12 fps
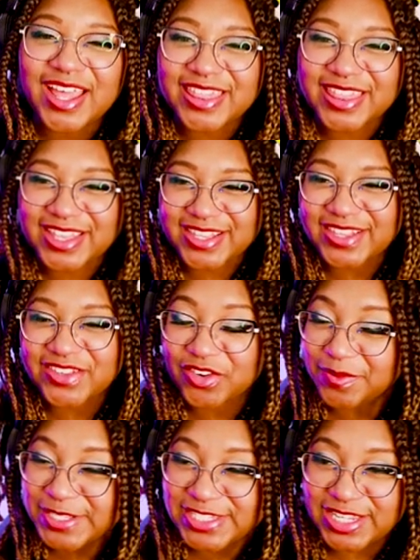This is
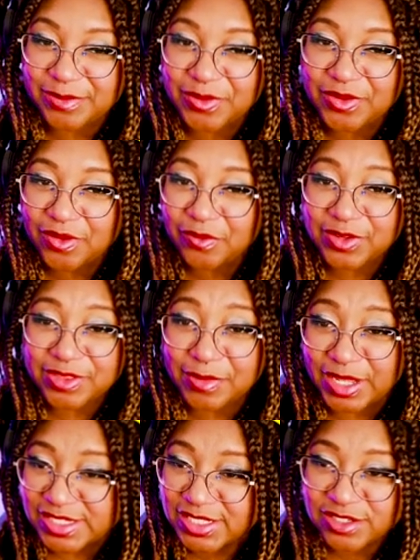Creepy Steeple, where the
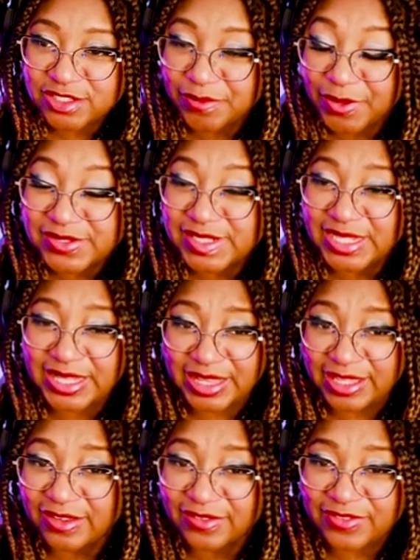monster supposedly
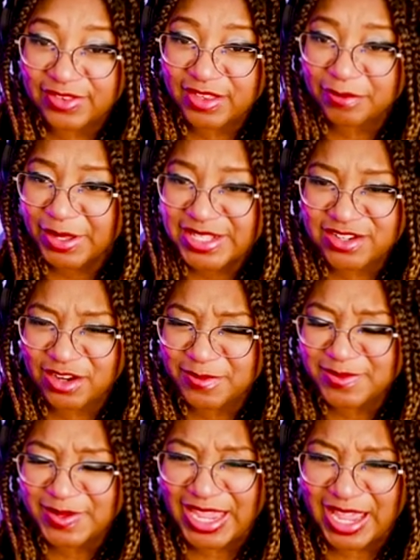lives. This place
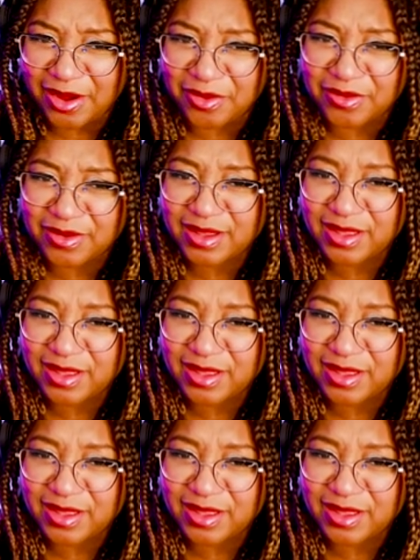creeps me out.